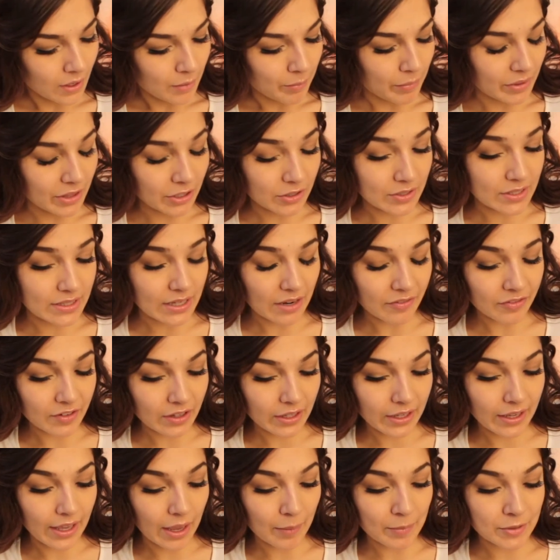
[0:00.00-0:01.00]
But there's
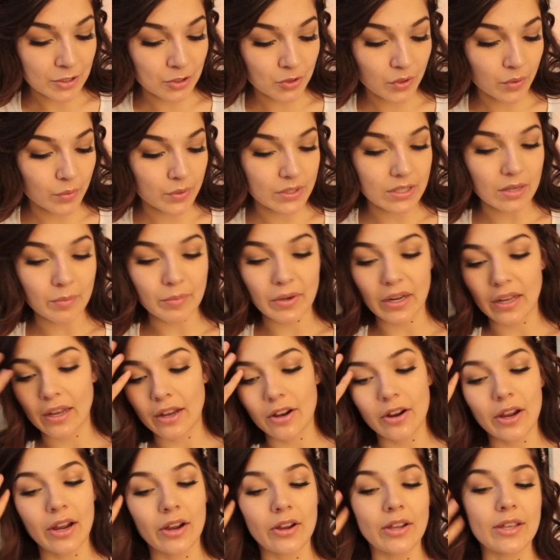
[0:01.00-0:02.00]
definitely chemistry with somebody
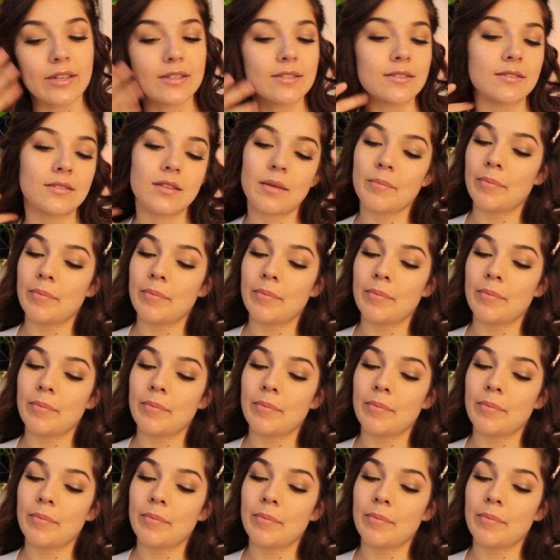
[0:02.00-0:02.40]
here, Aries.